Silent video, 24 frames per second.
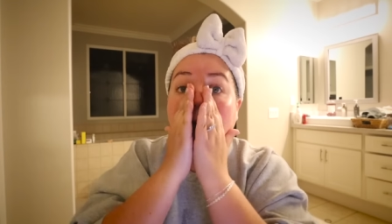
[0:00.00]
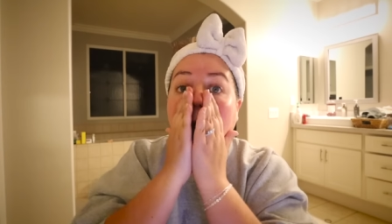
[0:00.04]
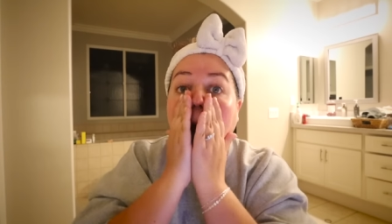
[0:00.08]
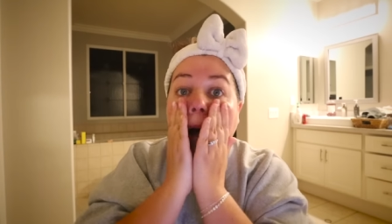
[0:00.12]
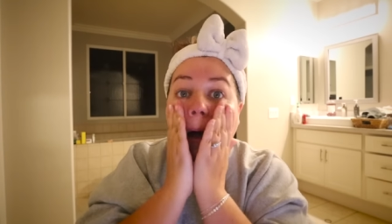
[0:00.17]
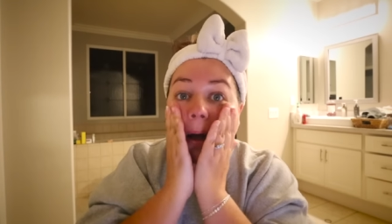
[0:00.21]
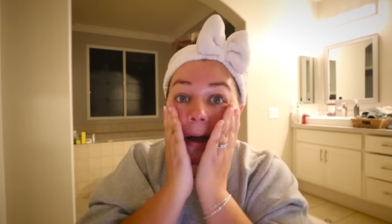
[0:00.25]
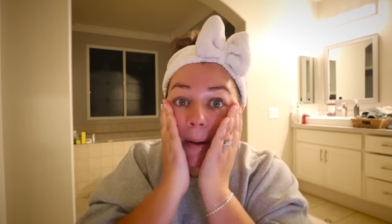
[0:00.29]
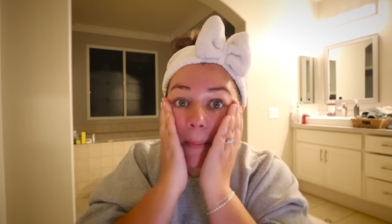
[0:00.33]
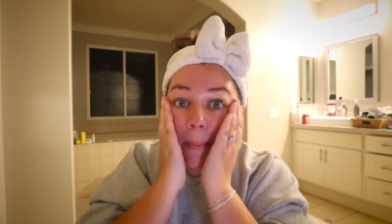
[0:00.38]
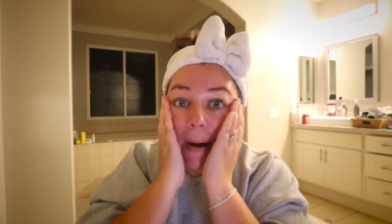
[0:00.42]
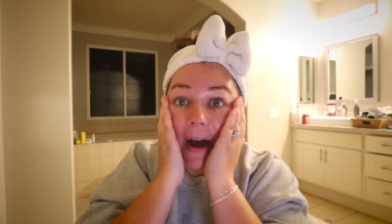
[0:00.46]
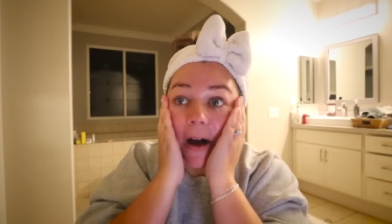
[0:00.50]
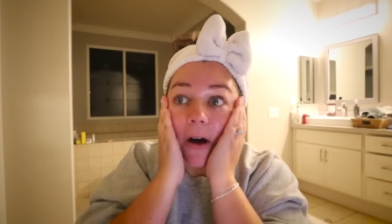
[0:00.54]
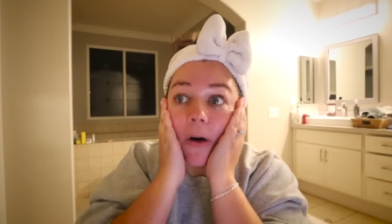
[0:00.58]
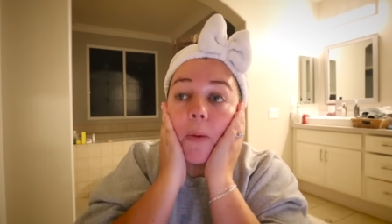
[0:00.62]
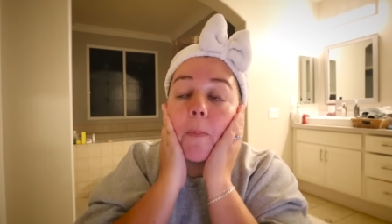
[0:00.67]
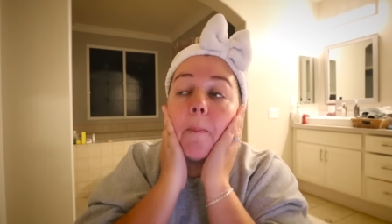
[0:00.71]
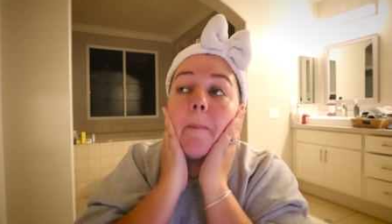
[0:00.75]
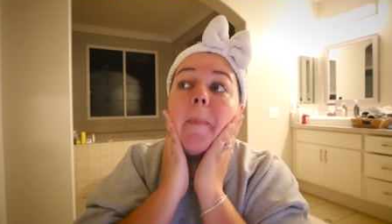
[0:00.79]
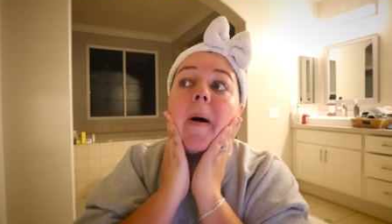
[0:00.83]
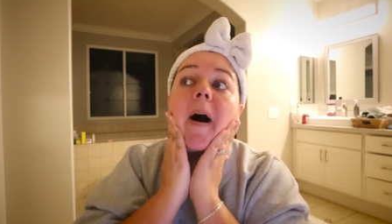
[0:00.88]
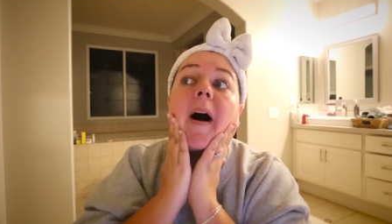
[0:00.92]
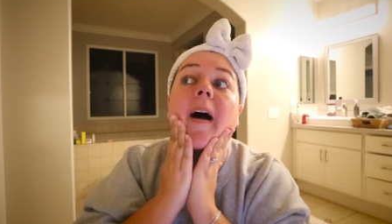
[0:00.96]
talk
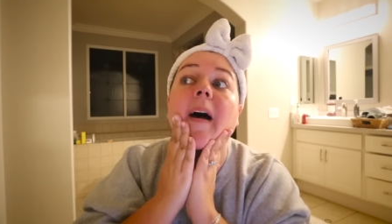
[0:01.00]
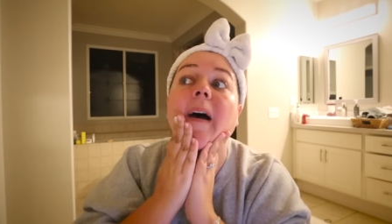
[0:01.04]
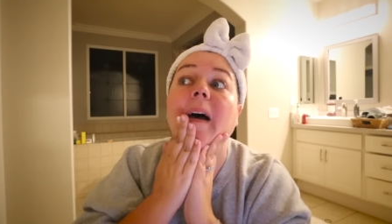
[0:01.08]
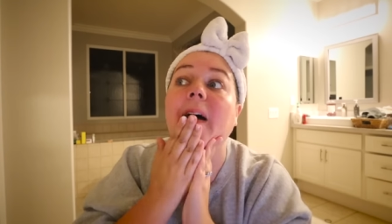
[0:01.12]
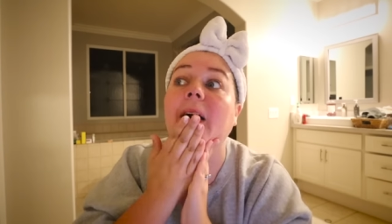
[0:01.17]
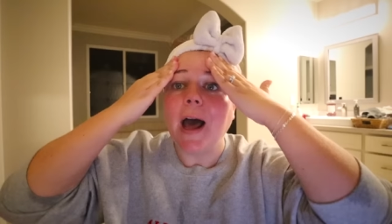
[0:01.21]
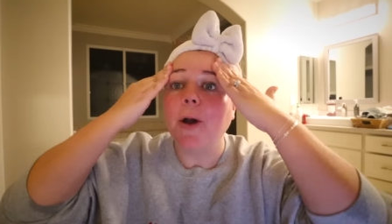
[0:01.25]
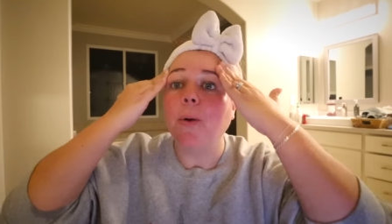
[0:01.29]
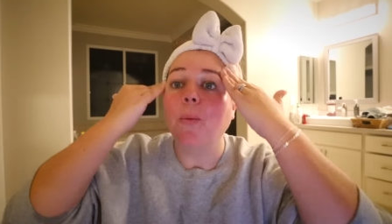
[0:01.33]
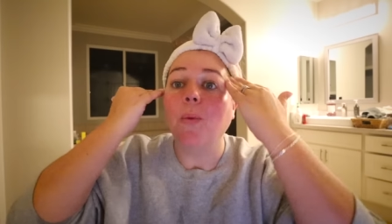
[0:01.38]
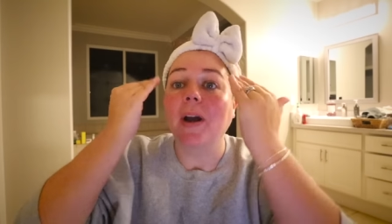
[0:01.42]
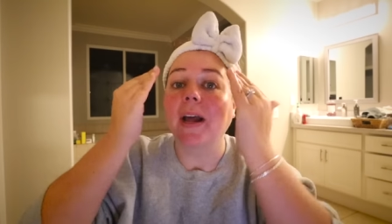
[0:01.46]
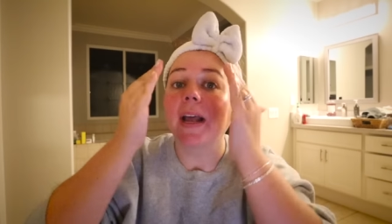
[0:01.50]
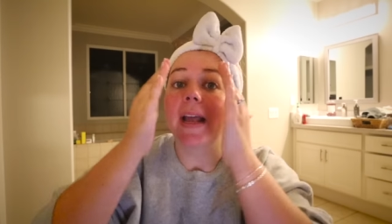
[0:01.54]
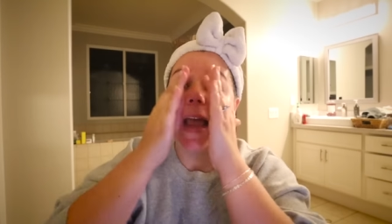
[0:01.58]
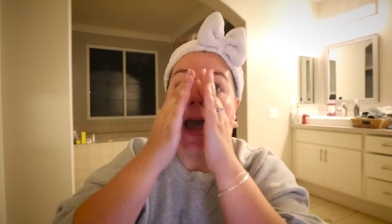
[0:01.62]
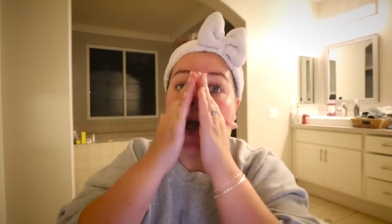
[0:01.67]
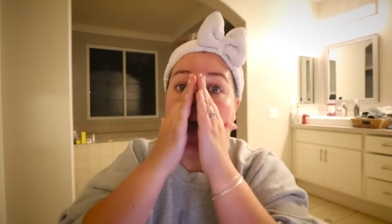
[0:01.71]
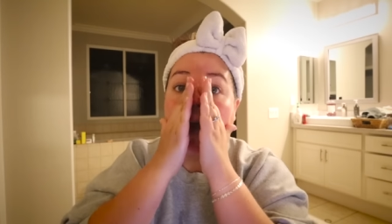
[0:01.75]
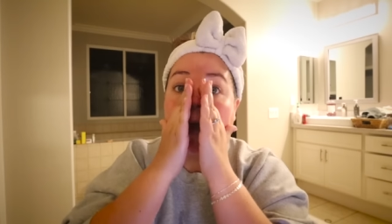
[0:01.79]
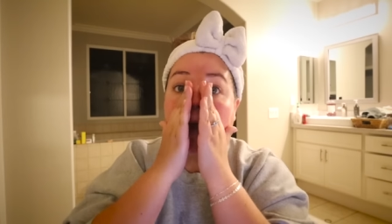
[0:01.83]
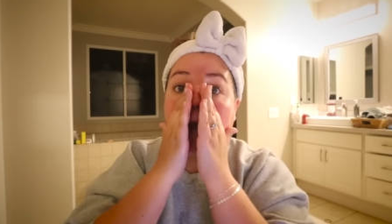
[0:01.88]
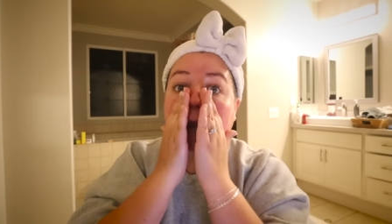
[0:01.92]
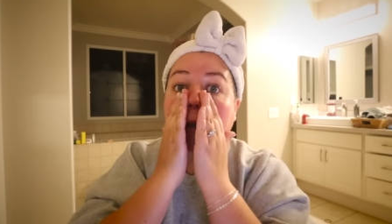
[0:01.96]
about, but I don't want to
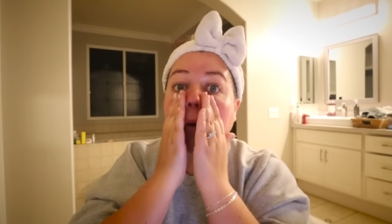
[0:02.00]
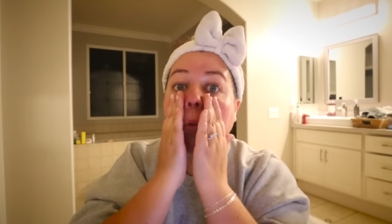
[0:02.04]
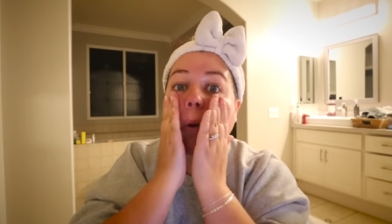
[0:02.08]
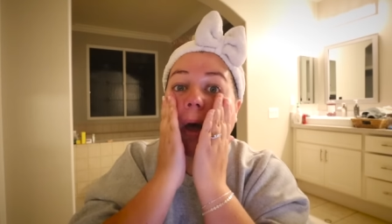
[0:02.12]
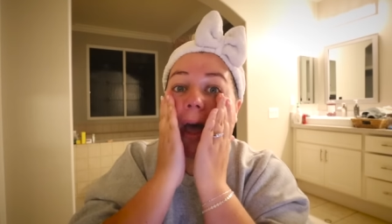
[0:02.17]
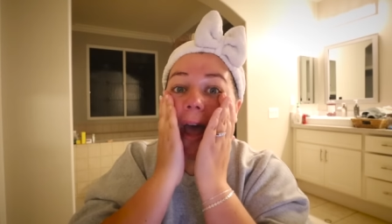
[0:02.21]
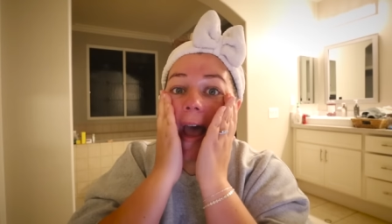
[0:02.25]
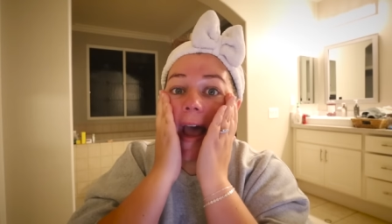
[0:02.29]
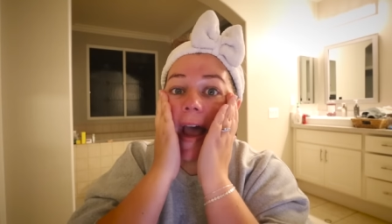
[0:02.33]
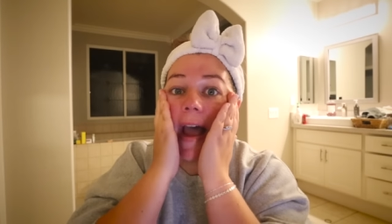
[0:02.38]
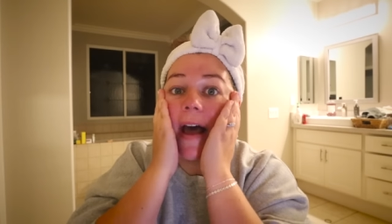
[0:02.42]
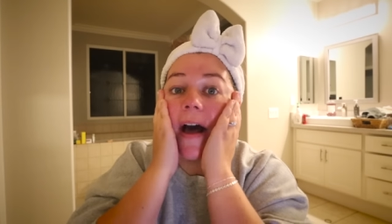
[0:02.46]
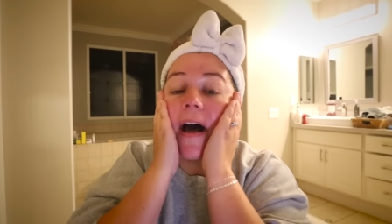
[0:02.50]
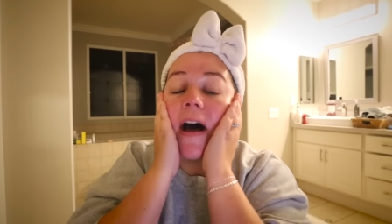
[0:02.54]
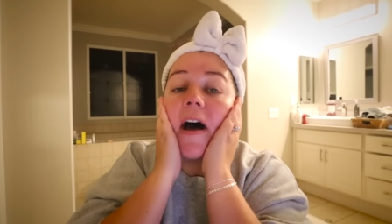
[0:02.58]
get in the way